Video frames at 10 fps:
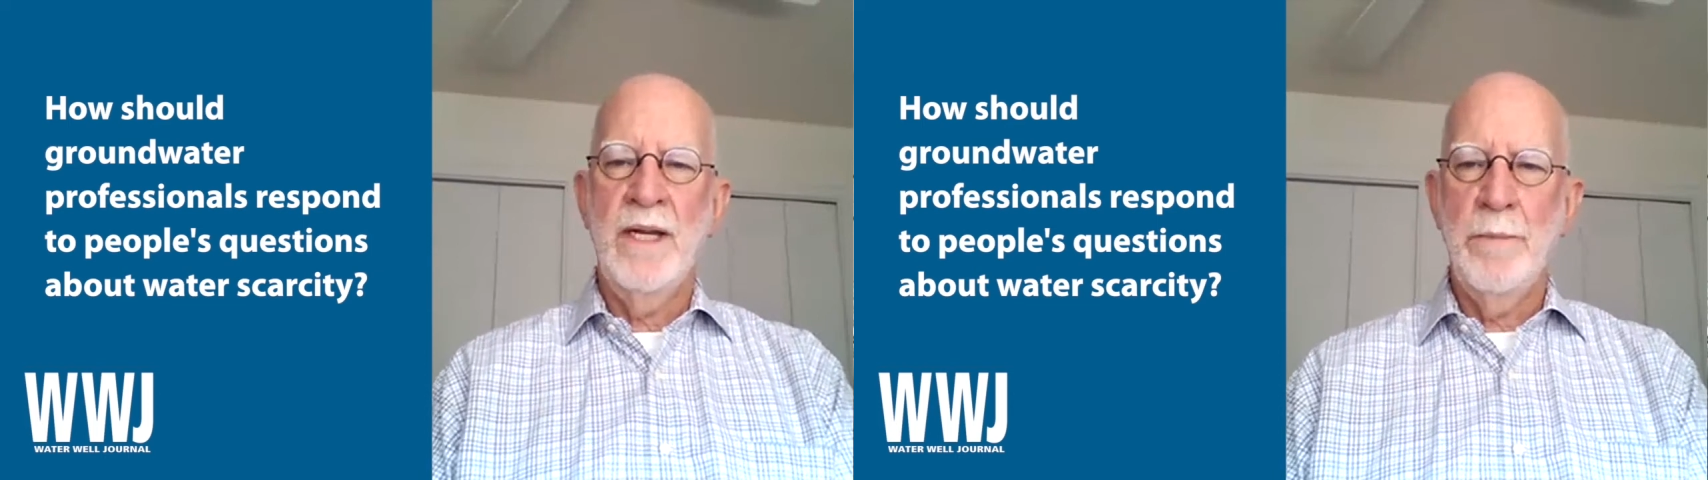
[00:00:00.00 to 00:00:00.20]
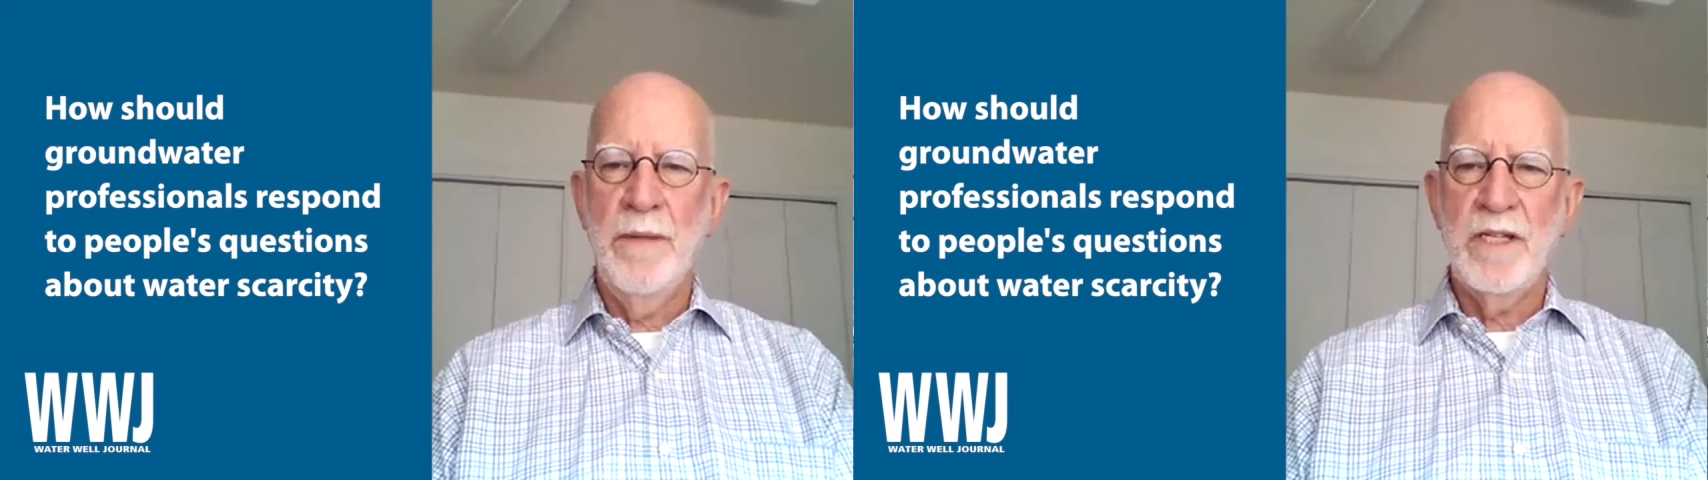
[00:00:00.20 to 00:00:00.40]

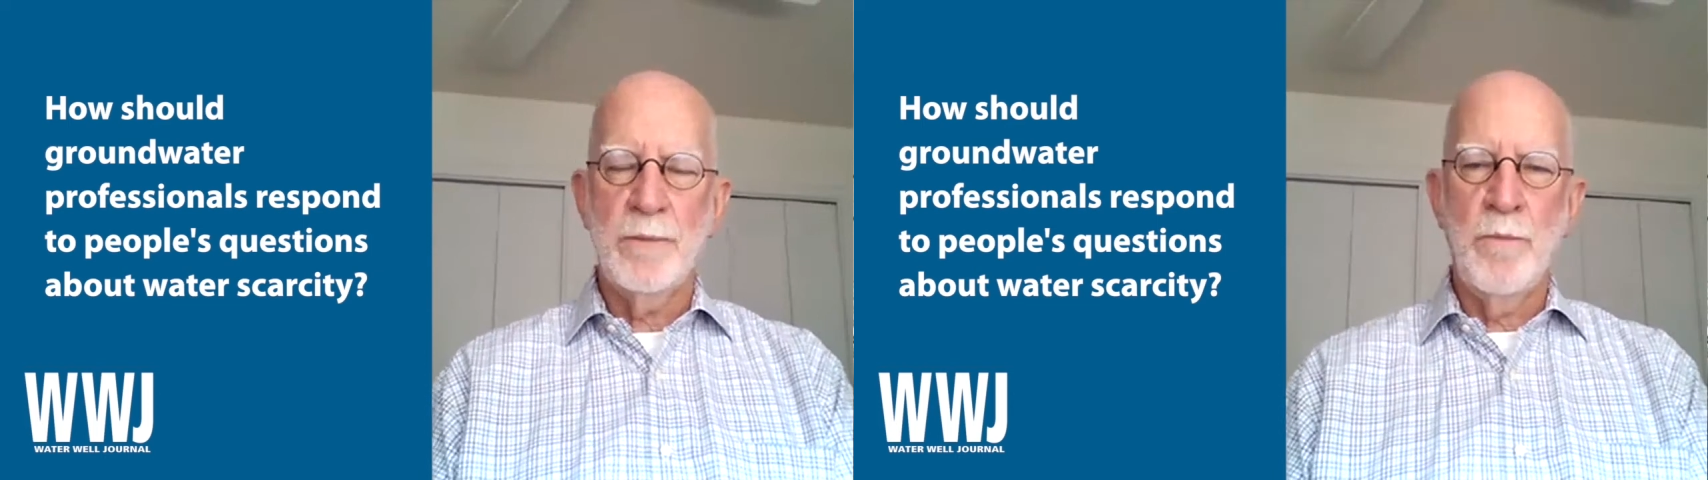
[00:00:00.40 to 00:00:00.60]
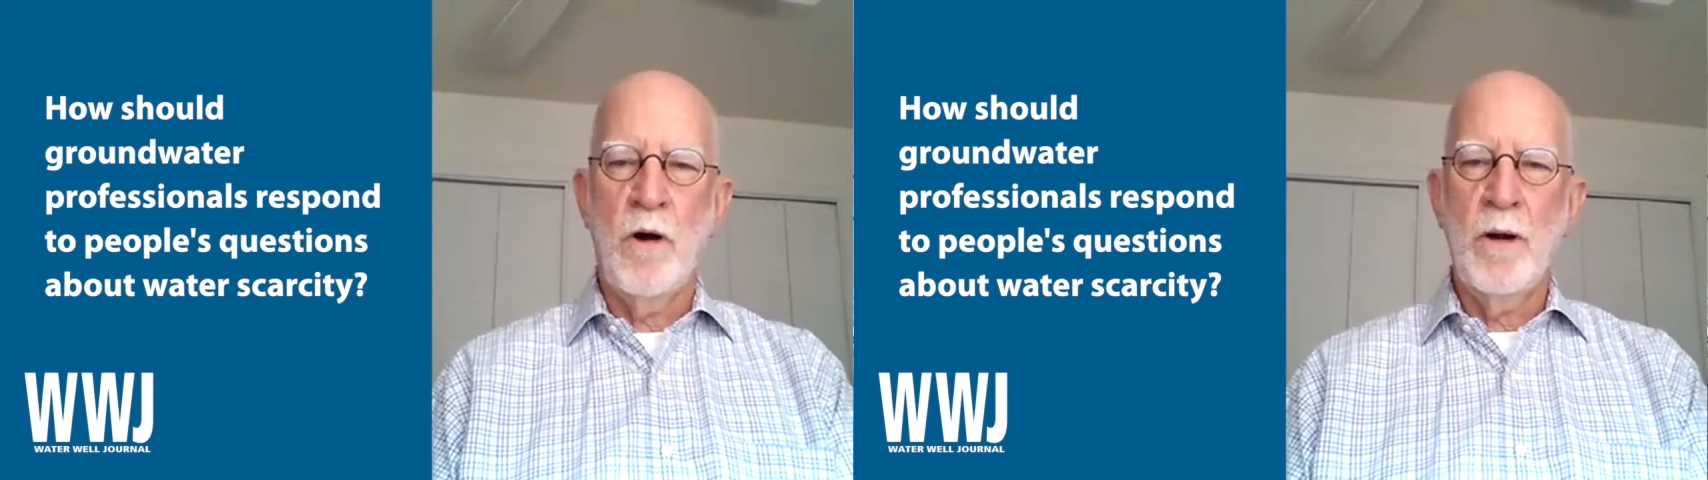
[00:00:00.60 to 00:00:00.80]
need to be
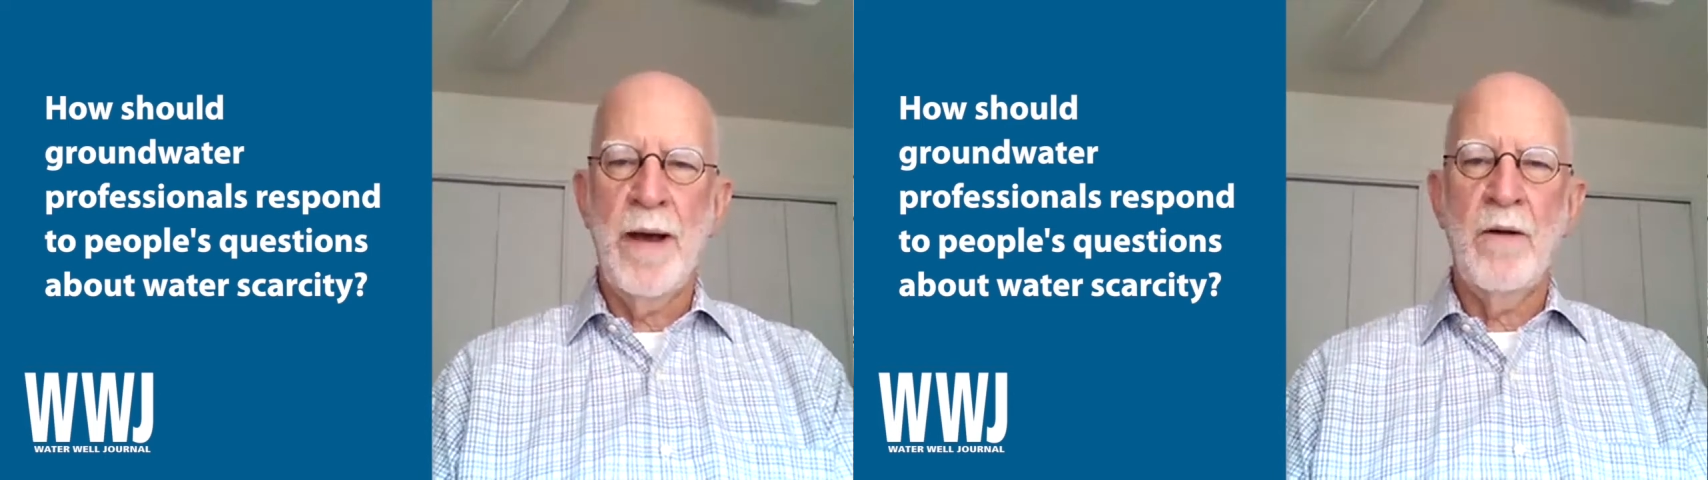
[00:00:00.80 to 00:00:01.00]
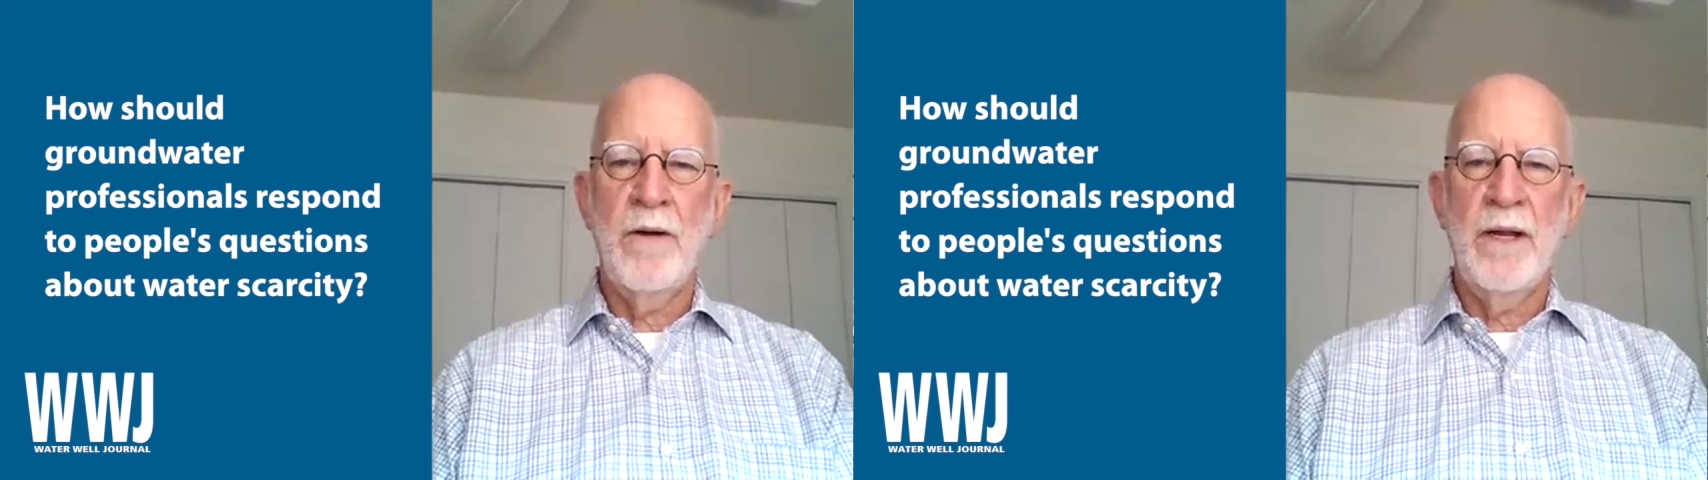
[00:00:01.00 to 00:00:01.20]

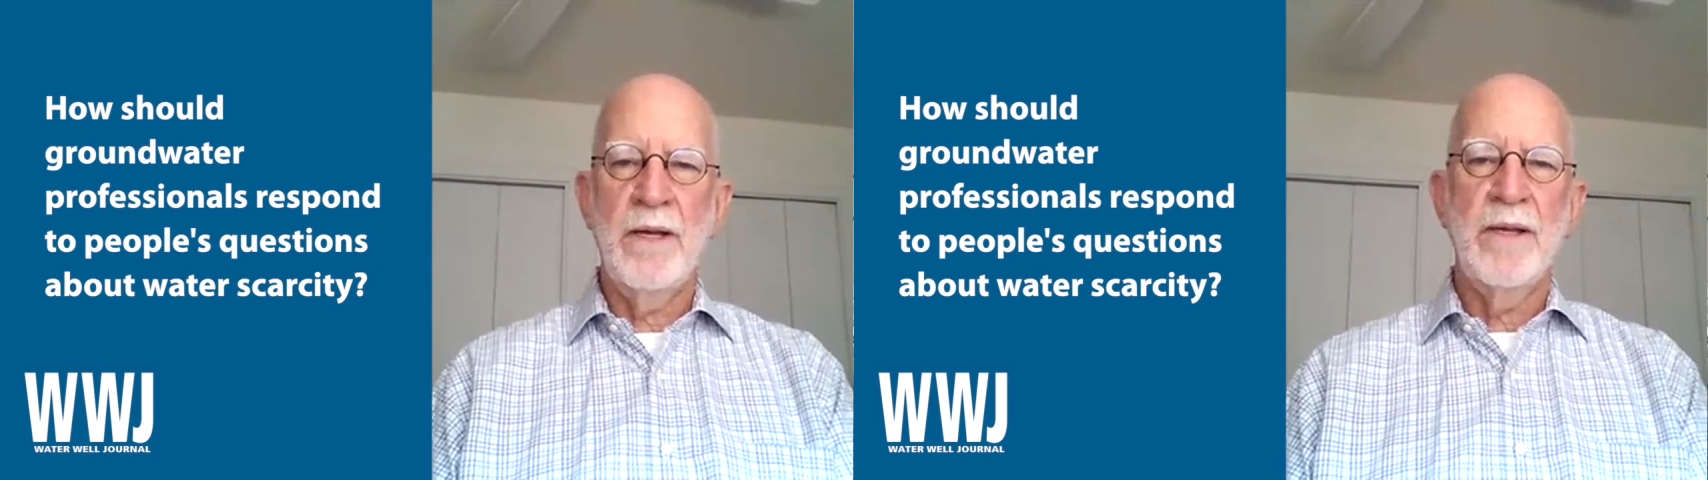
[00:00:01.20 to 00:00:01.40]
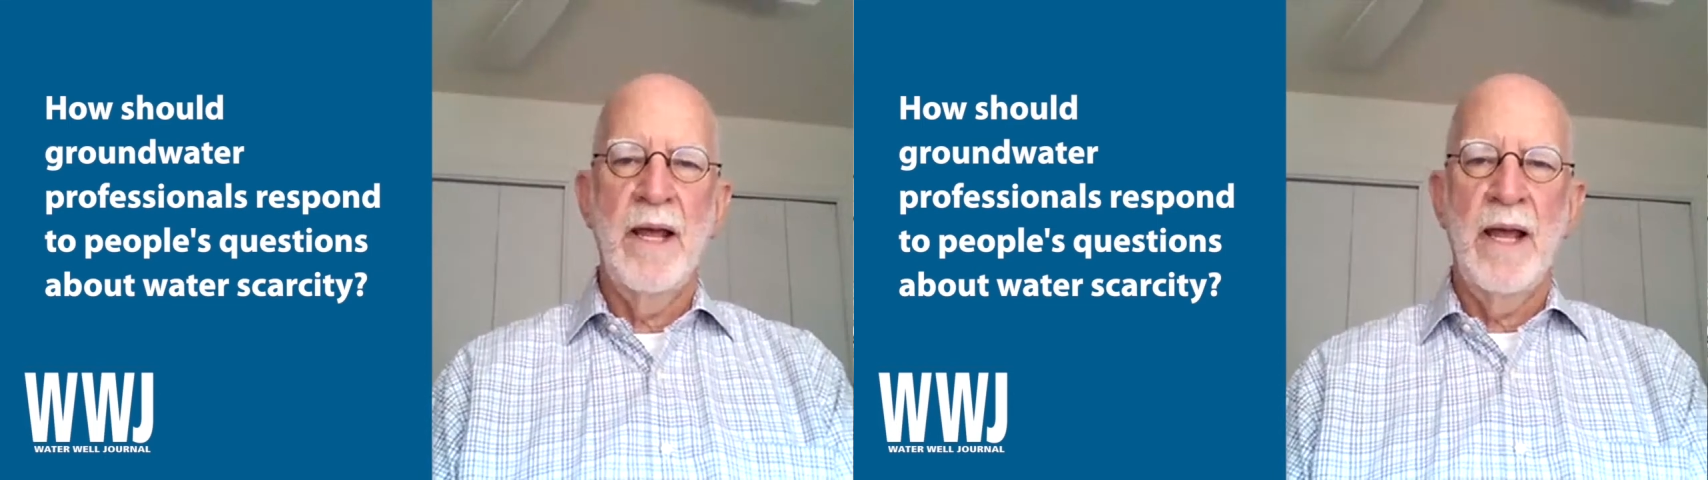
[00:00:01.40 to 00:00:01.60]
smart about
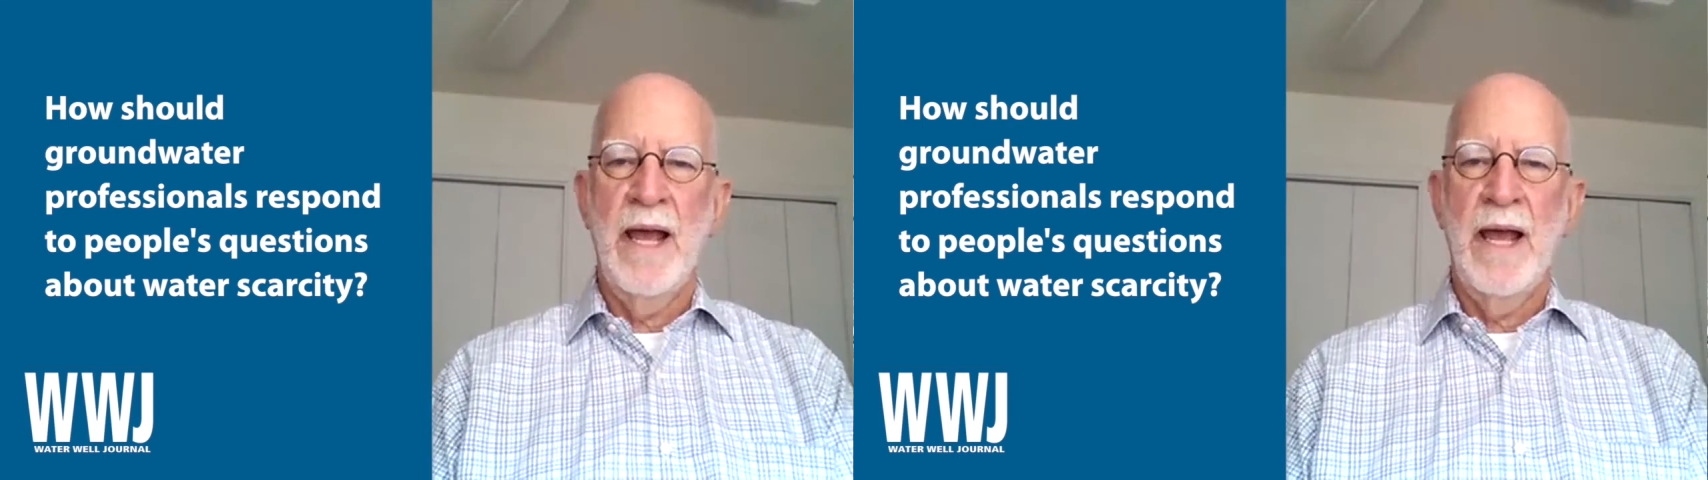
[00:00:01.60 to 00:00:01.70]
it,